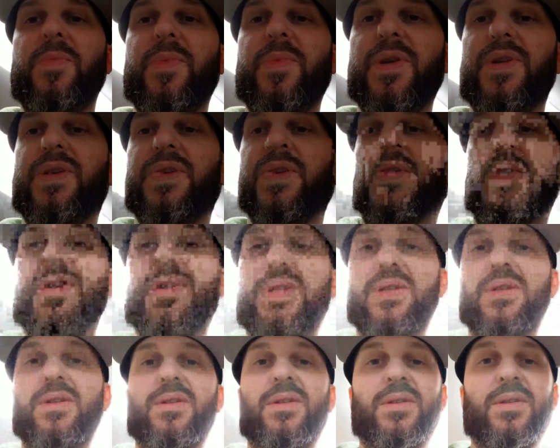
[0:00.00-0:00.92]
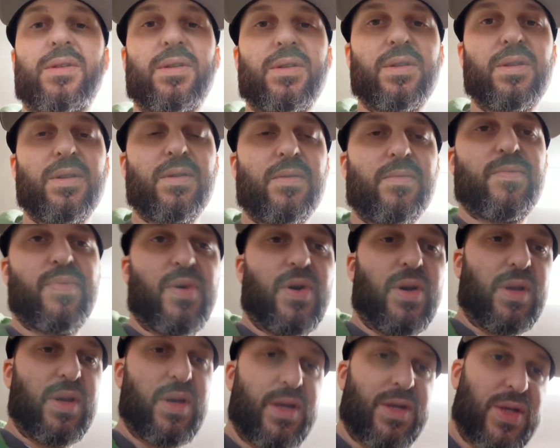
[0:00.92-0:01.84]
be interesting,
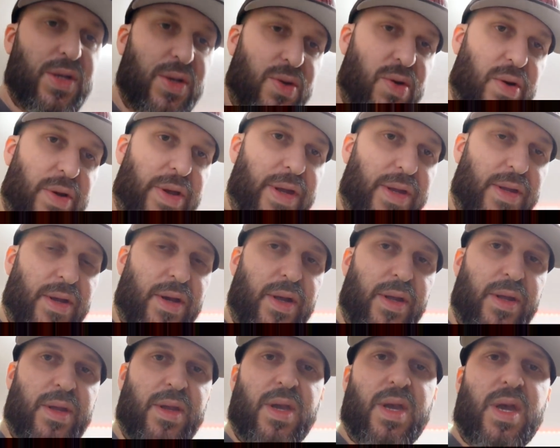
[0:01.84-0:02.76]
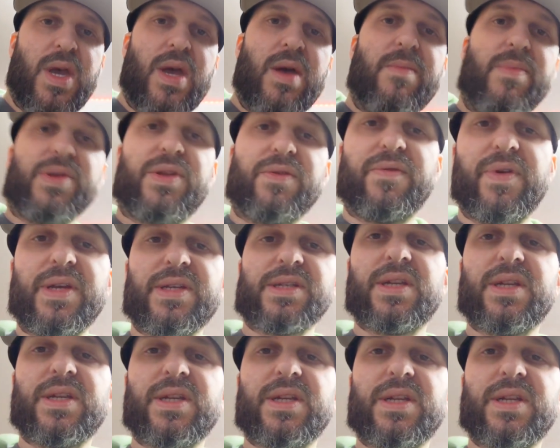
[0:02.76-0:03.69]
but it should all get done. But the
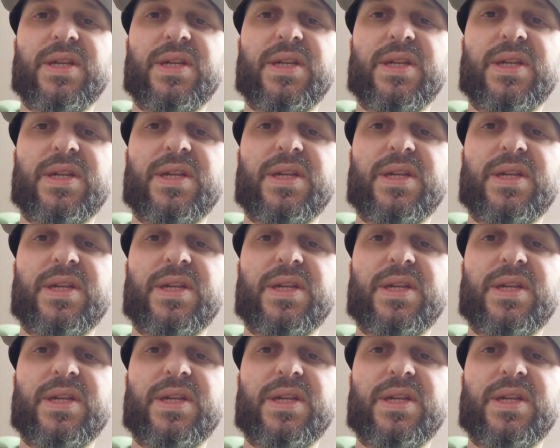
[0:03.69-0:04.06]
reason I like